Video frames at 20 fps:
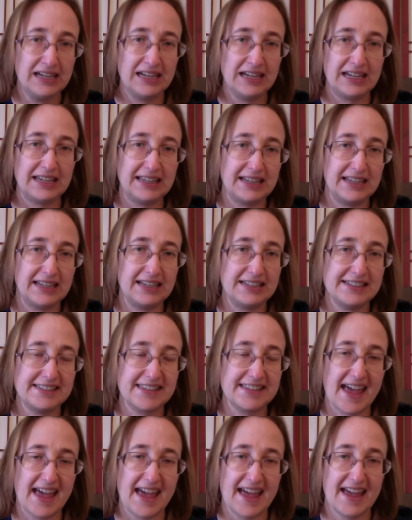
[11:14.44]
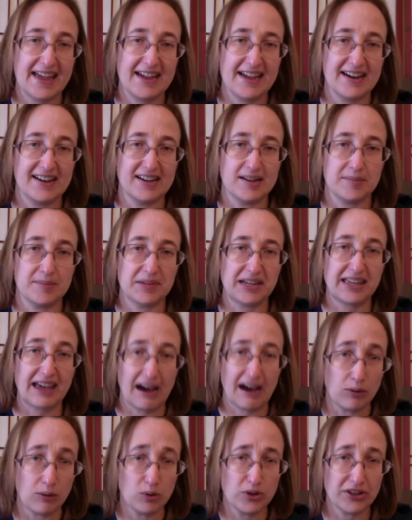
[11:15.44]
It is a
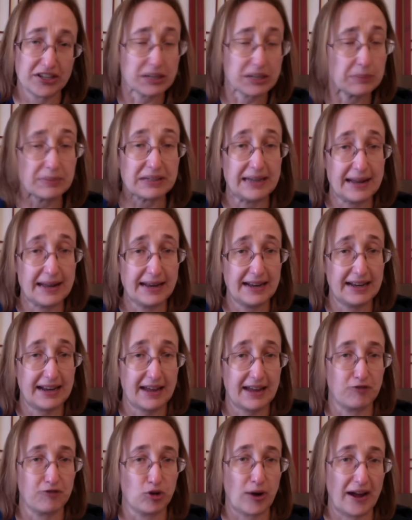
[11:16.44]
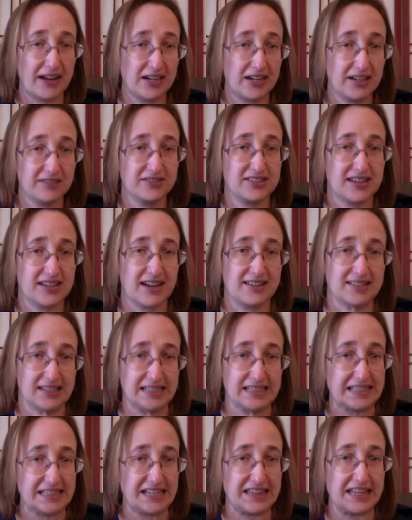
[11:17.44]
cowl that can be knit in a variety of
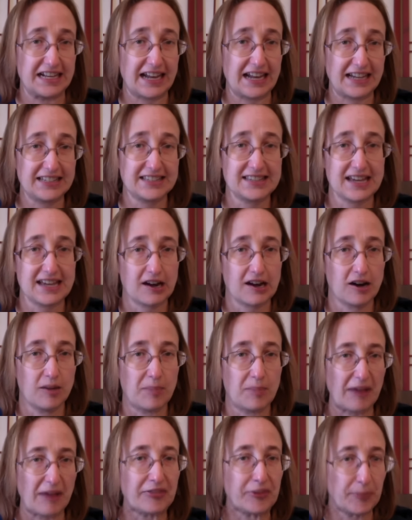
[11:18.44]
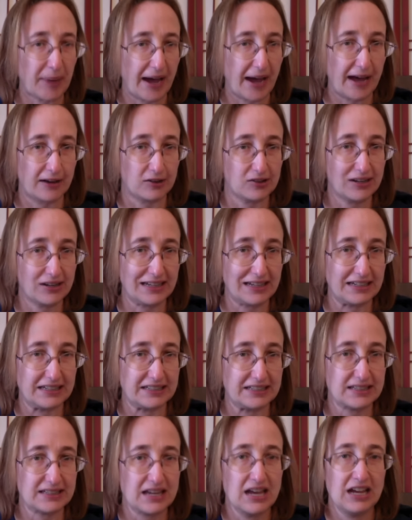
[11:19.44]
sizes. The nice thing about the pattern
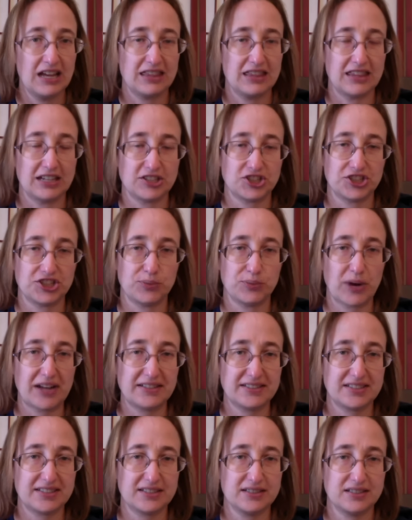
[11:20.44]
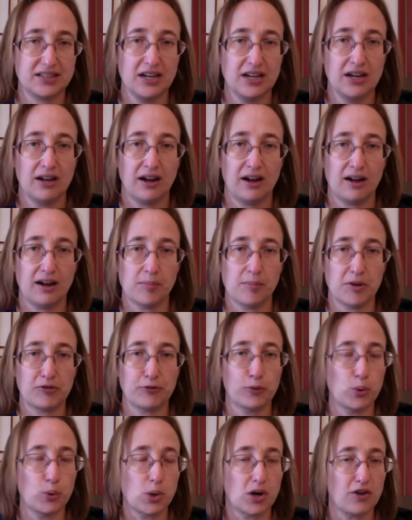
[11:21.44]
is that she writes it
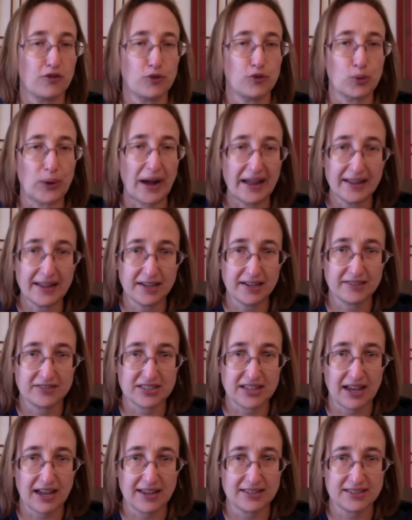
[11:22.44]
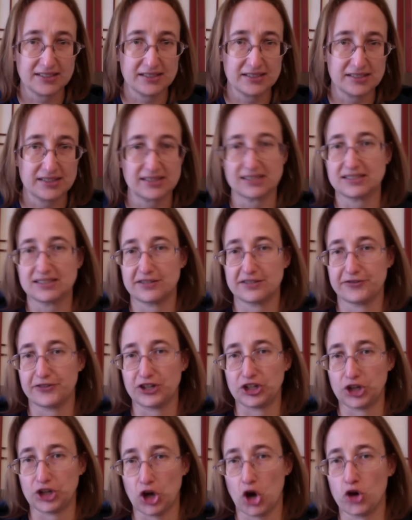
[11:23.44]
for a variety of sizes,
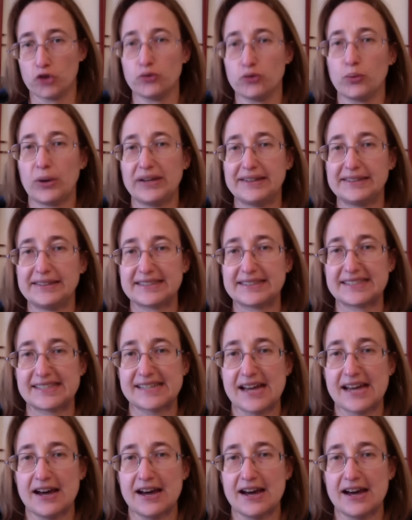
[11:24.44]
different yarn weights,